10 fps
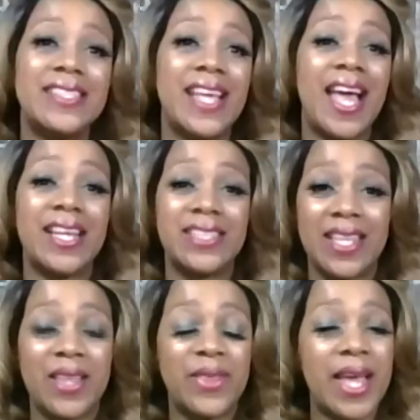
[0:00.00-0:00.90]
is
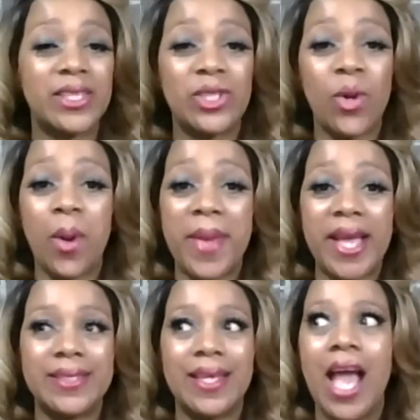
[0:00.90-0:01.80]
excellent. That is so
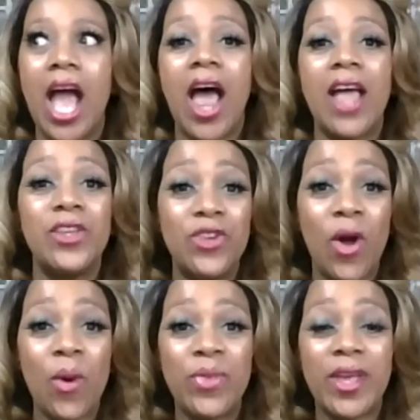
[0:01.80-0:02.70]
amazing. You
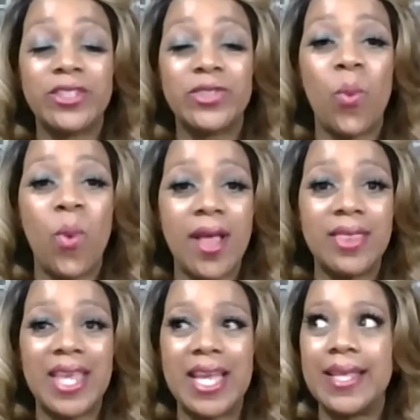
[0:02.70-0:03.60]
know, there's
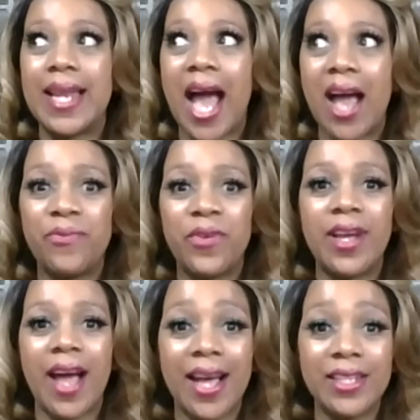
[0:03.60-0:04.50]
one thing that I
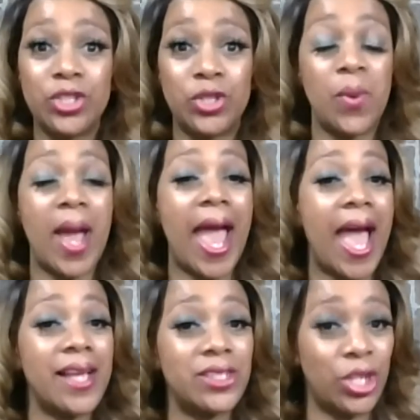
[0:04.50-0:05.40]
forgot to
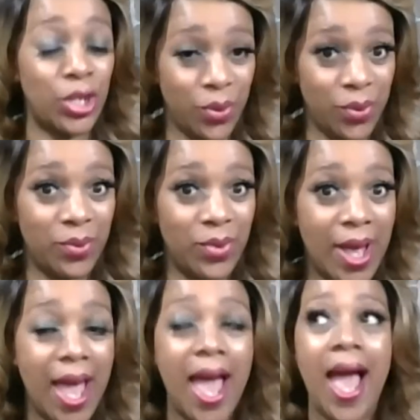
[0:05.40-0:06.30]
ask you.
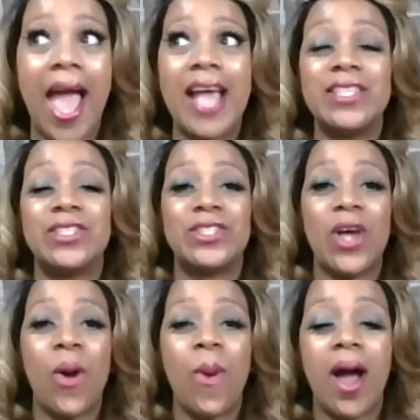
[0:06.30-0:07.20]
And
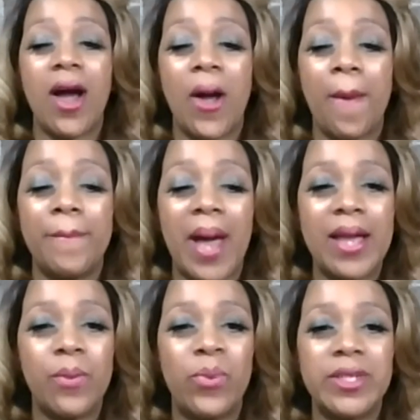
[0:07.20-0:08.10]
so
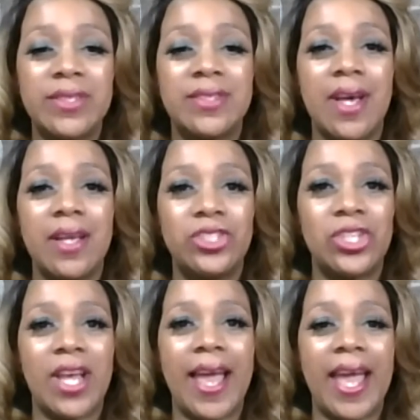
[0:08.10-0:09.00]
it was such
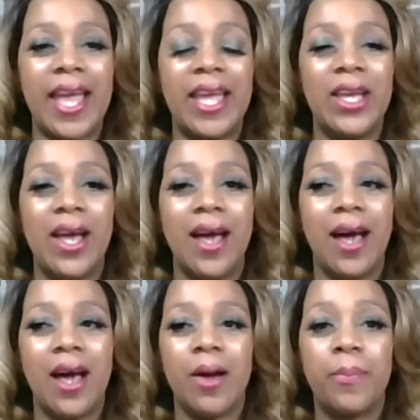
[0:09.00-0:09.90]
a
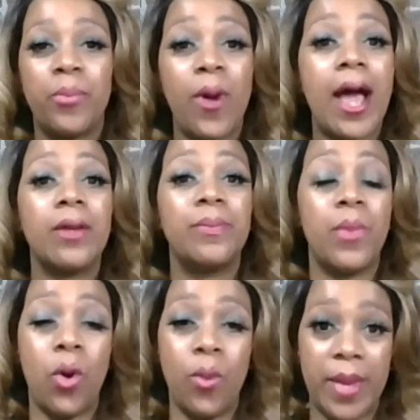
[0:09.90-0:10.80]
proud
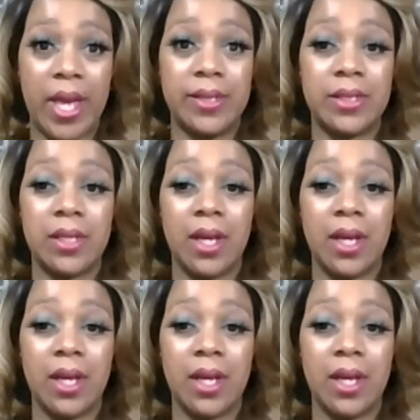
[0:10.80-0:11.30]
moment